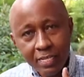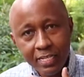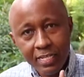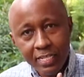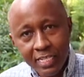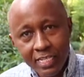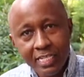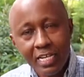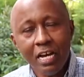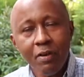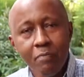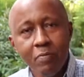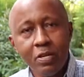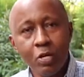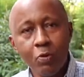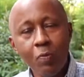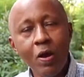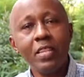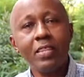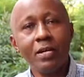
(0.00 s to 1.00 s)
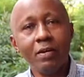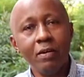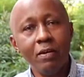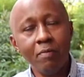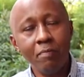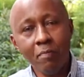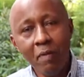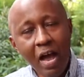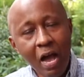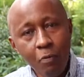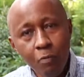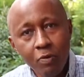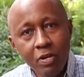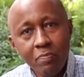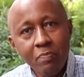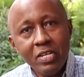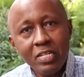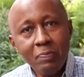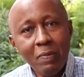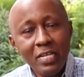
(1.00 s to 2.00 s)
determined whether I would
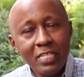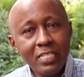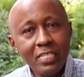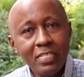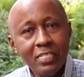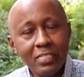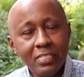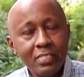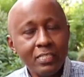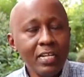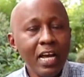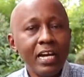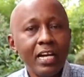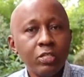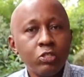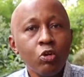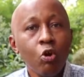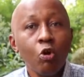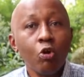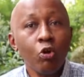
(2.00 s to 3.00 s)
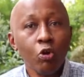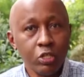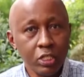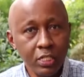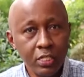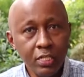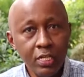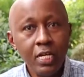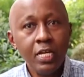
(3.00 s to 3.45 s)
meet my sales targets or not,